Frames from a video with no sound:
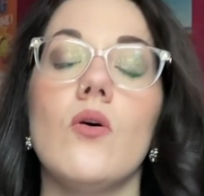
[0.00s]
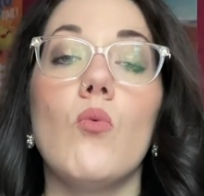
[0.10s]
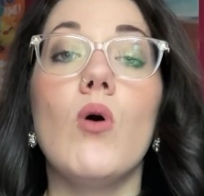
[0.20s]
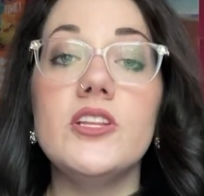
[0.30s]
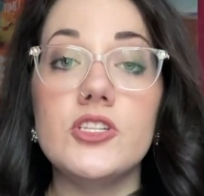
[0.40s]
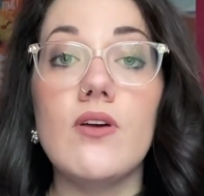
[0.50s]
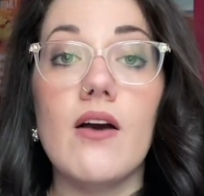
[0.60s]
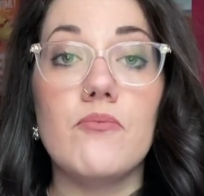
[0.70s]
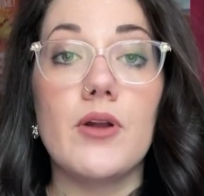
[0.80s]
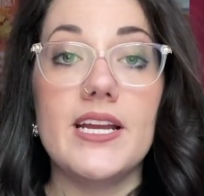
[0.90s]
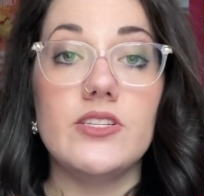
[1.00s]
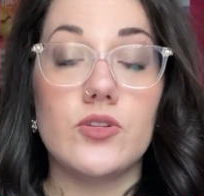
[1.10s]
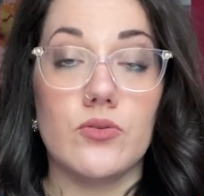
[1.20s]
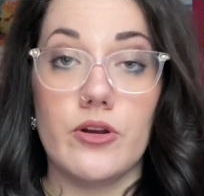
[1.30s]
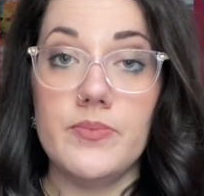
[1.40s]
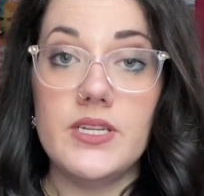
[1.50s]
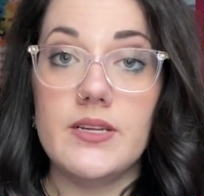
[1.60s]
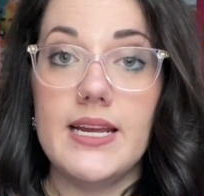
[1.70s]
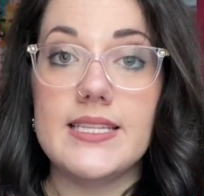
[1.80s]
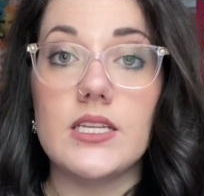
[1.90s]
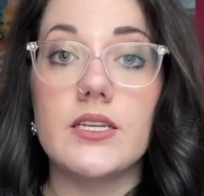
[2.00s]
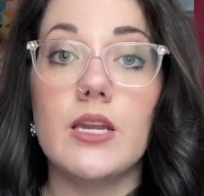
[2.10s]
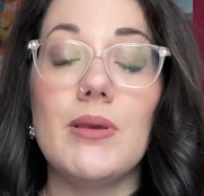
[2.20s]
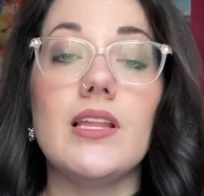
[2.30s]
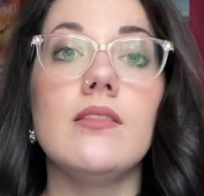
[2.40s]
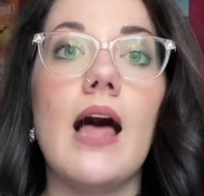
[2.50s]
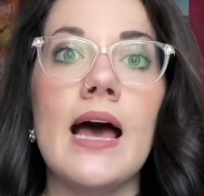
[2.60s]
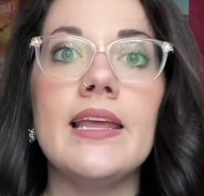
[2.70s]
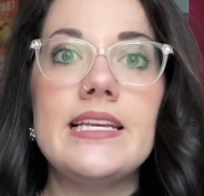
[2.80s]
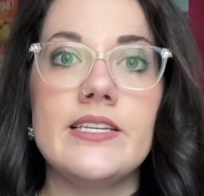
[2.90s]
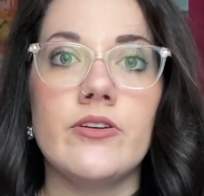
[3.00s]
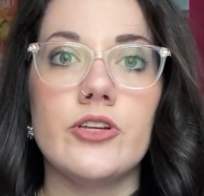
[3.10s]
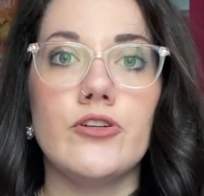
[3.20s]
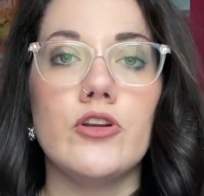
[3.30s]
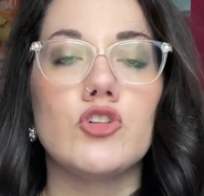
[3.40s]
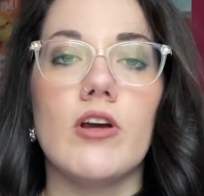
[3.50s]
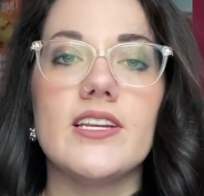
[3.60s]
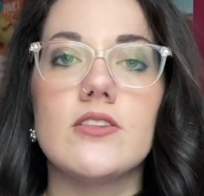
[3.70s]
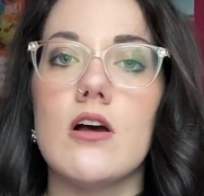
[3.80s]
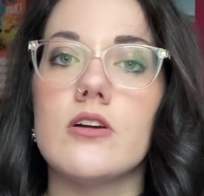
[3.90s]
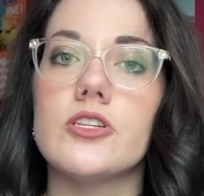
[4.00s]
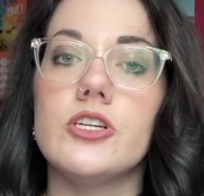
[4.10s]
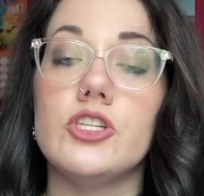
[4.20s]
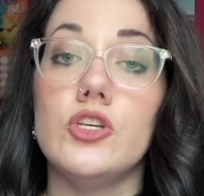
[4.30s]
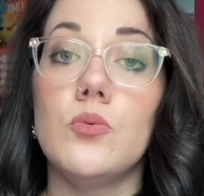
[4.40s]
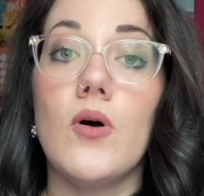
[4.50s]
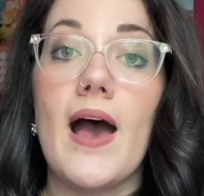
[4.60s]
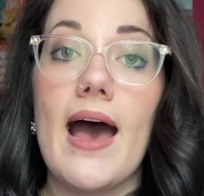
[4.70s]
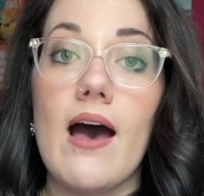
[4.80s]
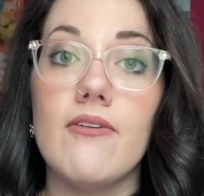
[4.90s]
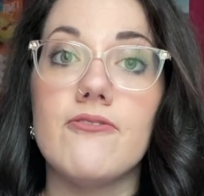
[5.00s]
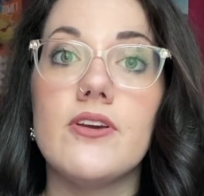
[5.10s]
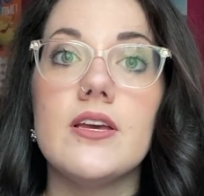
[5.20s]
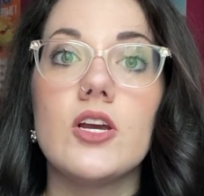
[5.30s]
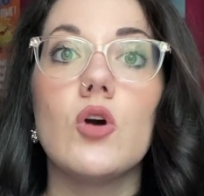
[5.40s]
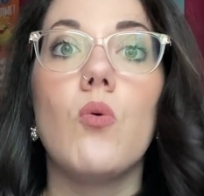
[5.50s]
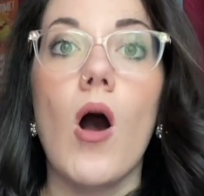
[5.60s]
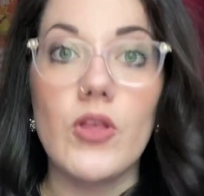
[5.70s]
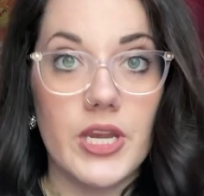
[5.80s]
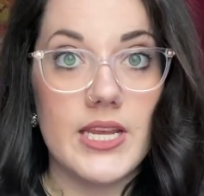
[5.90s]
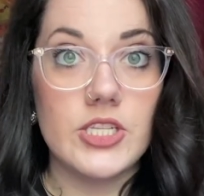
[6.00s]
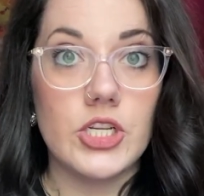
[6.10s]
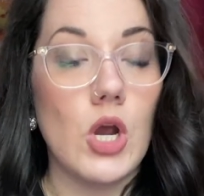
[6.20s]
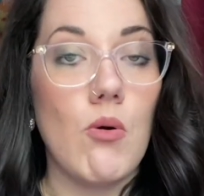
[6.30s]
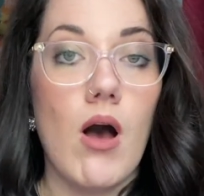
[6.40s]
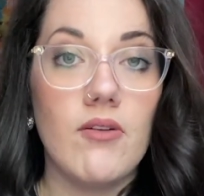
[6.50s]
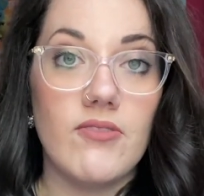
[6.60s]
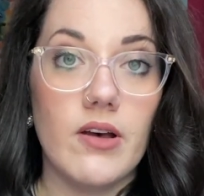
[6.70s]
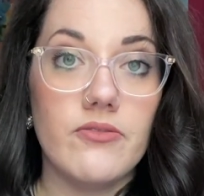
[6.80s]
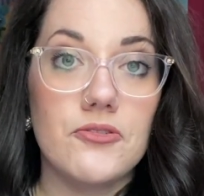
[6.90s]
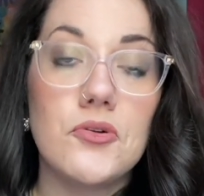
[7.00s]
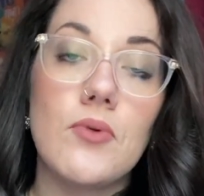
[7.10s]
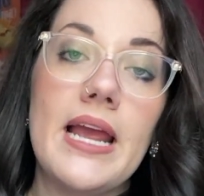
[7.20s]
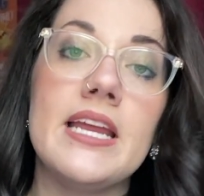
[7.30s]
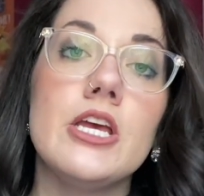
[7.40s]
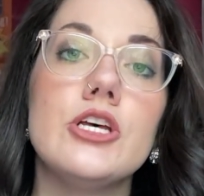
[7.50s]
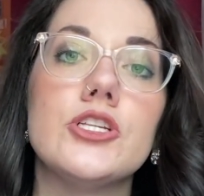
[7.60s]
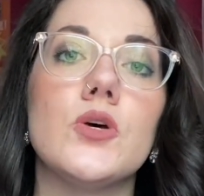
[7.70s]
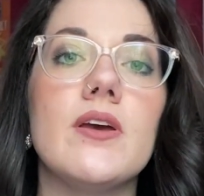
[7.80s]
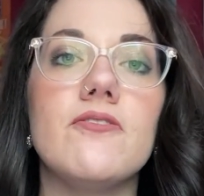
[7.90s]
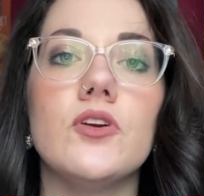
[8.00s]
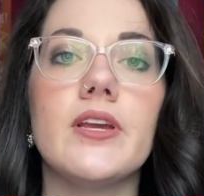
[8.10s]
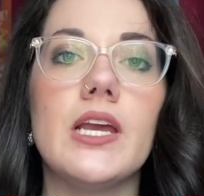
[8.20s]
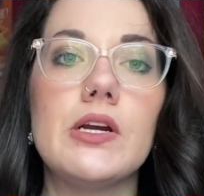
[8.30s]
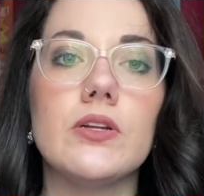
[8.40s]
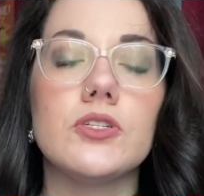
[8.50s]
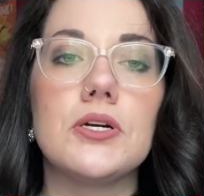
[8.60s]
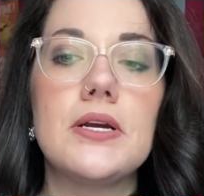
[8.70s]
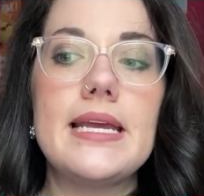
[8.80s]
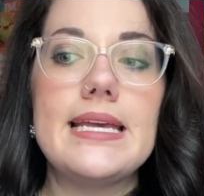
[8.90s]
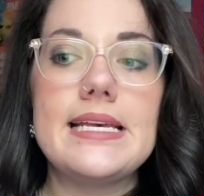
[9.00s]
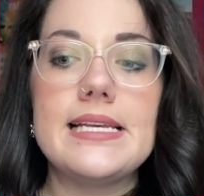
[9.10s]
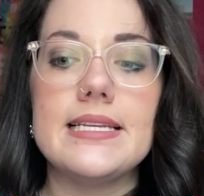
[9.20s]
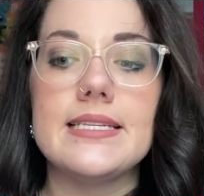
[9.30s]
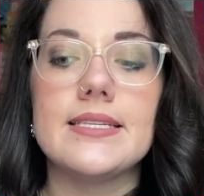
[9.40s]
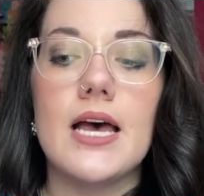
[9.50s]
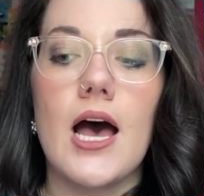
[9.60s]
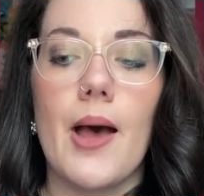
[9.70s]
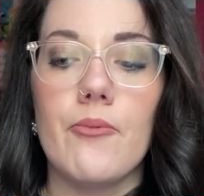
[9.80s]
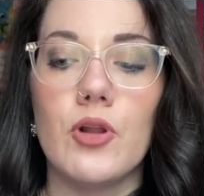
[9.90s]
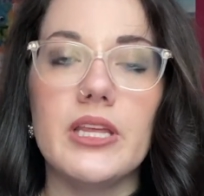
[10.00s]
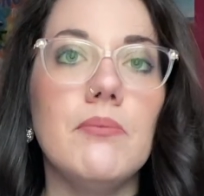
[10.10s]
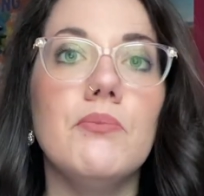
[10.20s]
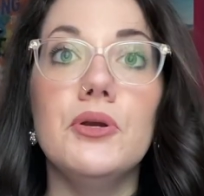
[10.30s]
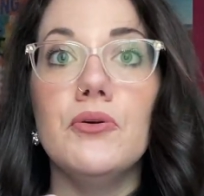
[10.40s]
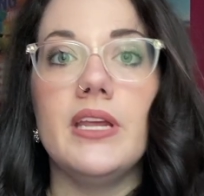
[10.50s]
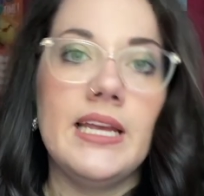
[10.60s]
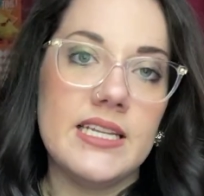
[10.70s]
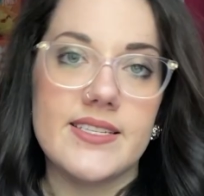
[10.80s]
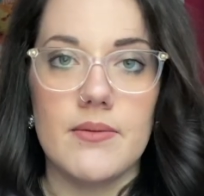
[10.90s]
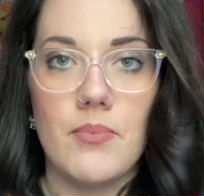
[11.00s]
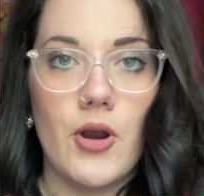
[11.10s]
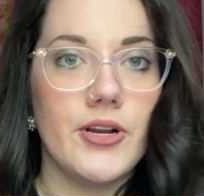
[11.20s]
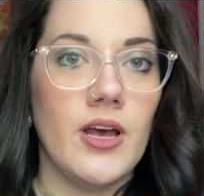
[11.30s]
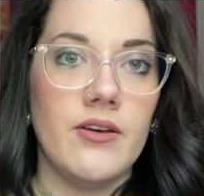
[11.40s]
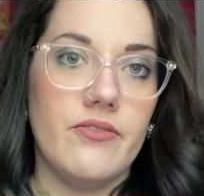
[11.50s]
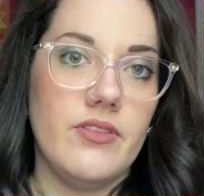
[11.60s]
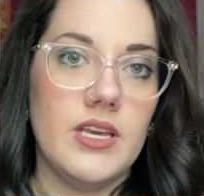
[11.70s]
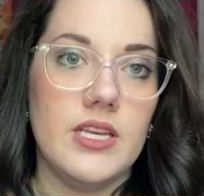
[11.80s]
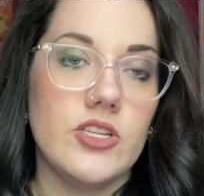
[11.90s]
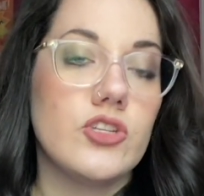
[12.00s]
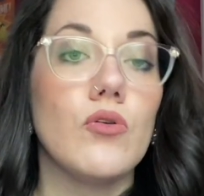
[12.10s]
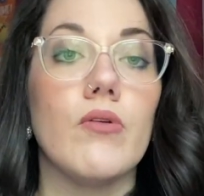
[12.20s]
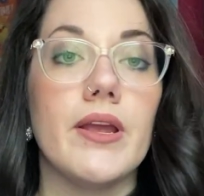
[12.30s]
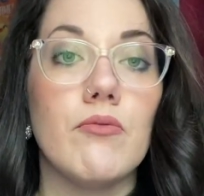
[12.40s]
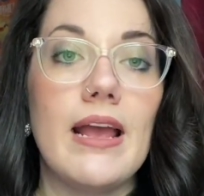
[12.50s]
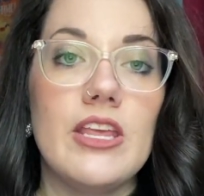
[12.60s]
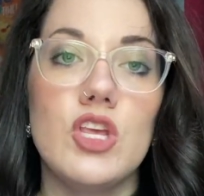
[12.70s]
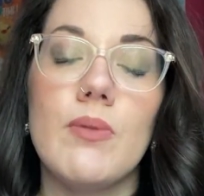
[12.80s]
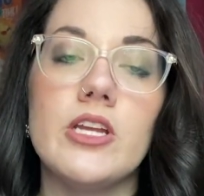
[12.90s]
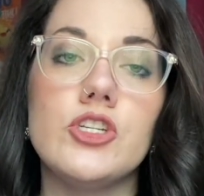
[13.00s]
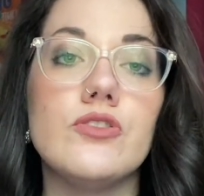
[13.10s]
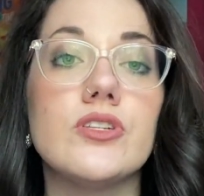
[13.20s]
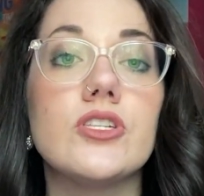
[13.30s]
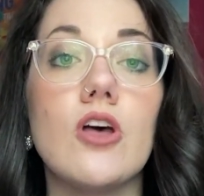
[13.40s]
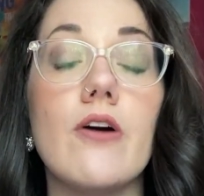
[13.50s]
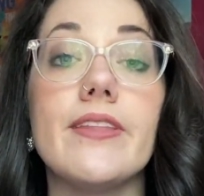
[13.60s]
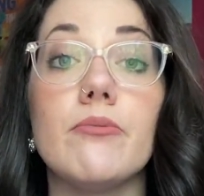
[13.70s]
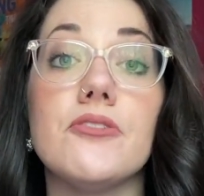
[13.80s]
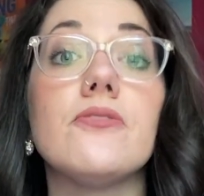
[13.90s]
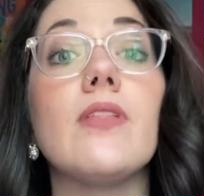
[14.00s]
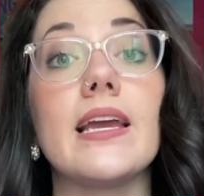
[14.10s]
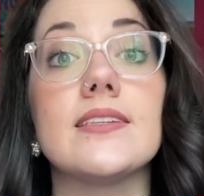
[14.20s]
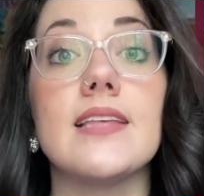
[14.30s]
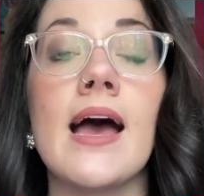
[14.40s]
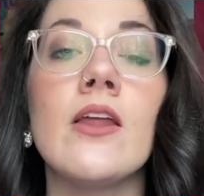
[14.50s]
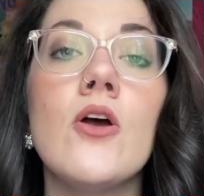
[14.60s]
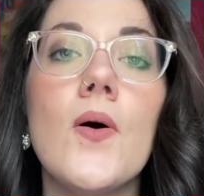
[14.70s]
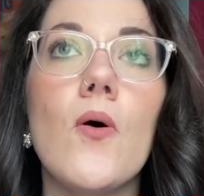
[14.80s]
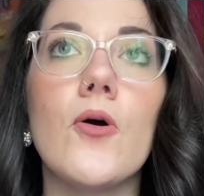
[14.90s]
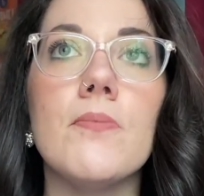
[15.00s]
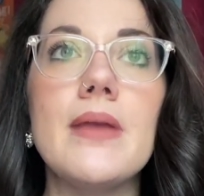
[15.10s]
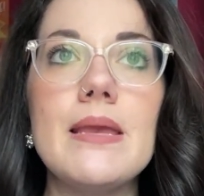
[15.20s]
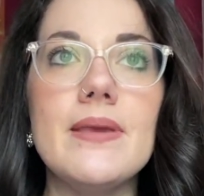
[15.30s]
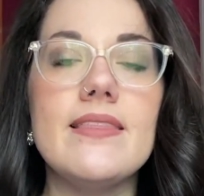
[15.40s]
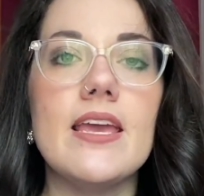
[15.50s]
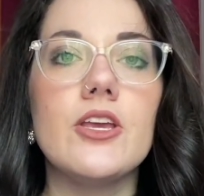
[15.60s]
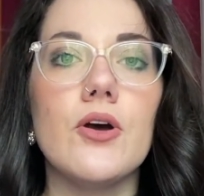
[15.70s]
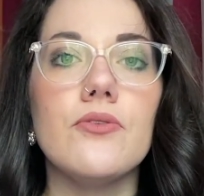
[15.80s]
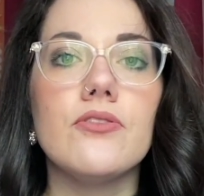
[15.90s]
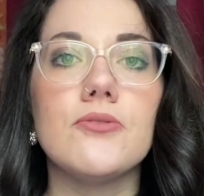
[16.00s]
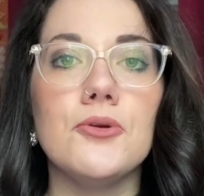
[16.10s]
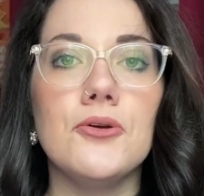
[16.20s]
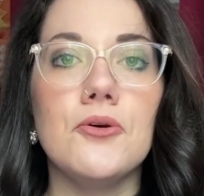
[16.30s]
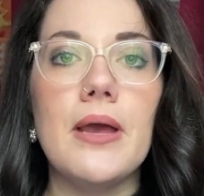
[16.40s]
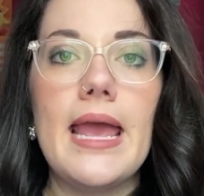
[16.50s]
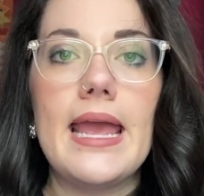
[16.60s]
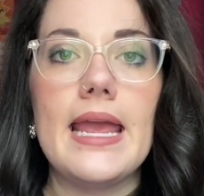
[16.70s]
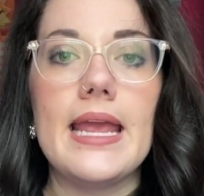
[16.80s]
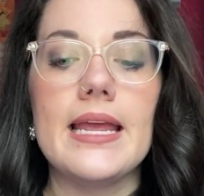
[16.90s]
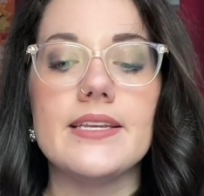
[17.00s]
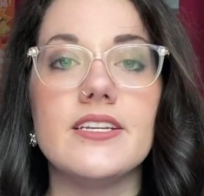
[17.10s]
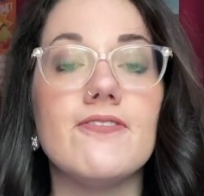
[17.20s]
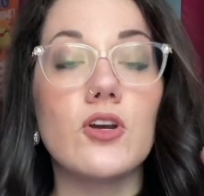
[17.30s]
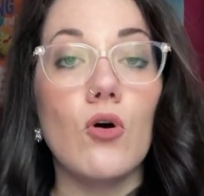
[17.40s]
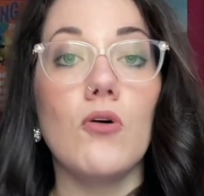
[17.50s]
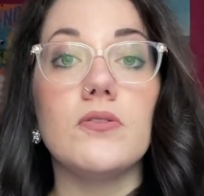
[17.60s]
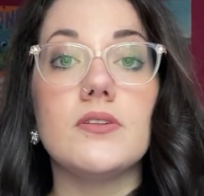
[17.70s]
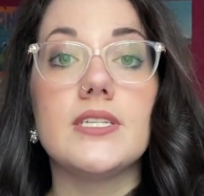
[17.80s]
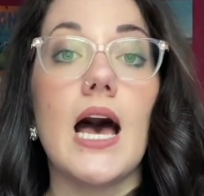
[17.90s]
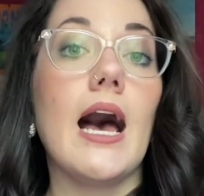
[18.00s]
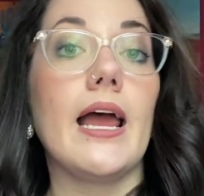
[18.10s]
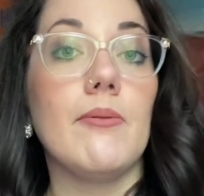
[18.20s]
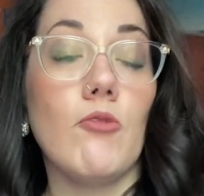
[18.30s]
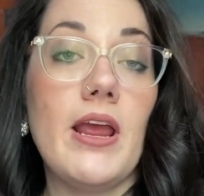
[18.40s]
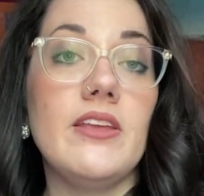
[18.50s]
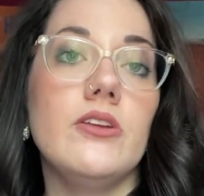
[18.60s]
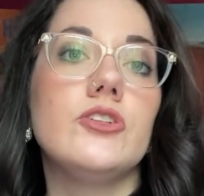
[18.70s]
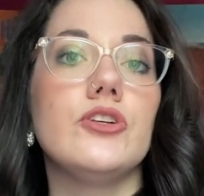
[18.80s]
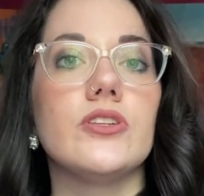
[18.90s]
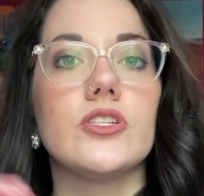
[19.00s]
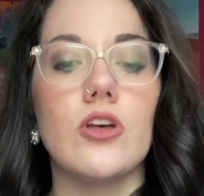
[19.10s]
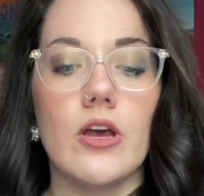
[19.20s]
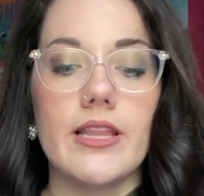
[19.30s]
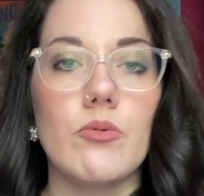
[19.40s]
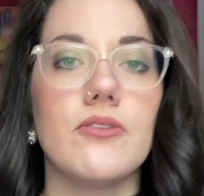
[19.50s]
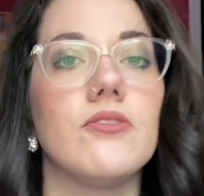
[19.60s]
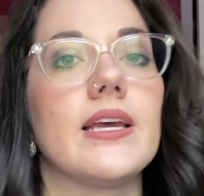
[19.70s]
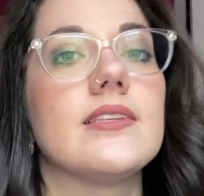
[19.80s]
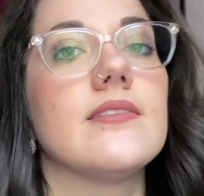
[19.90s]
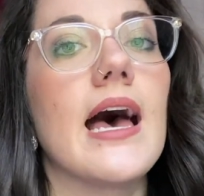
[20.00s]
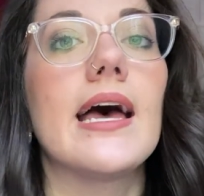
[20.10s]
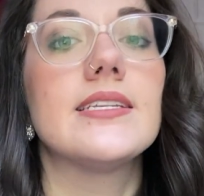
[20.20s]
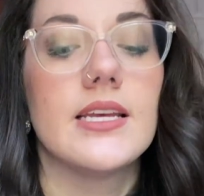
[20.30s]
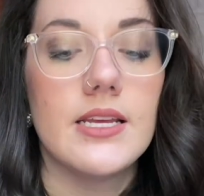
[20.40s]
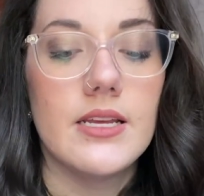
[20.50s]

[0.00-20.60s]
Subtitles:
Once you have brainstormed, it's going to be a lot easier to start drawing songs because you will have qualities to go off of, right? So if your character is really moody in some part of the story, right, you might choose a song that reflects that. Or maybe they go through a difficult time, right? You choose a song that reflects that.